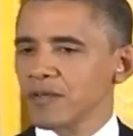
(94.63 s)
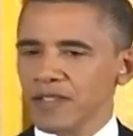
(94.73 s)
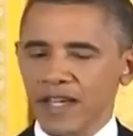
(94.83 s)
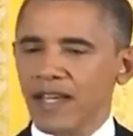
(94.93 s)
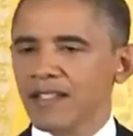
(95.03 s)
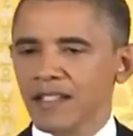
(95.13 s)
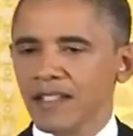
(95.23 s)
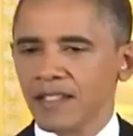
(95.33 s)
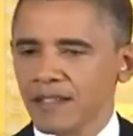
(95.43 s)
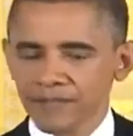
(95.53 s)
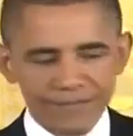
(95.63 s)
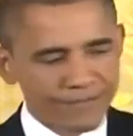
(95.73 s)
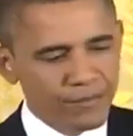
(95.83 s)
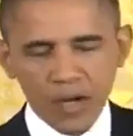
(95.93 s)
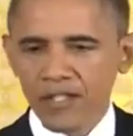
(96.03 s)
We've had
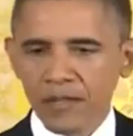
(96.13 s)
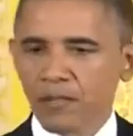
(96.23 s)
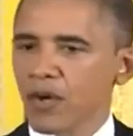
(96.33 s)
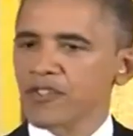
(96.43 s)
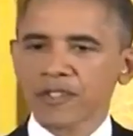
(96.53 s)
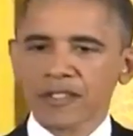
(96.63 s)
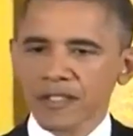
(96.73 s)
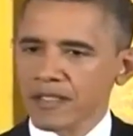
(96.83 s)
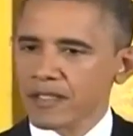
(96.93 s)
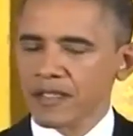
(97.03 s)
President Bush and